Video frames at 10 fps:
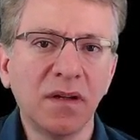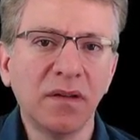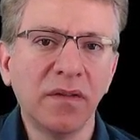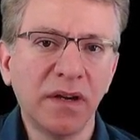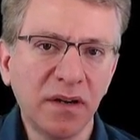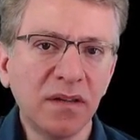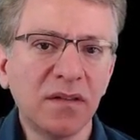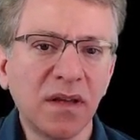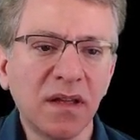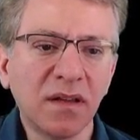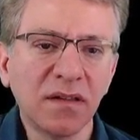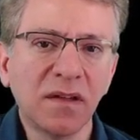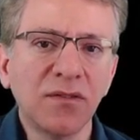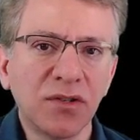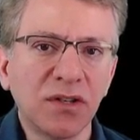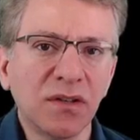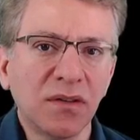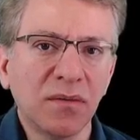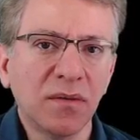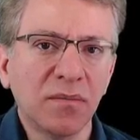there is an extension
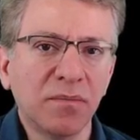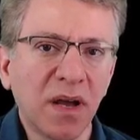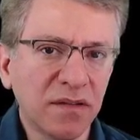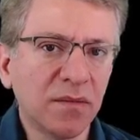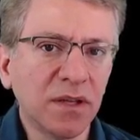possibly